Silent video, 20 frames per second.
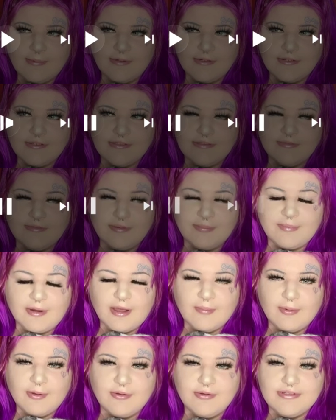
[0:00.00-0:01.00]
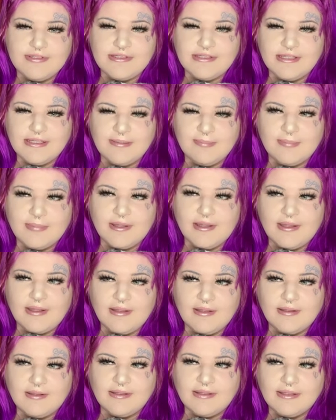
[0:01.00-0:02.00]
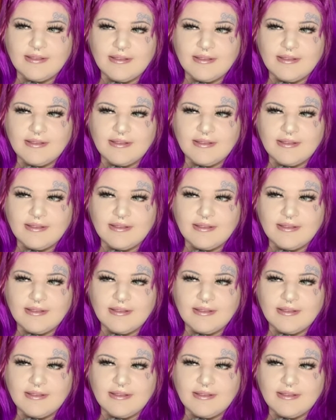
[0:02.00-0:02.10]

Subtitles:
from not posting, but...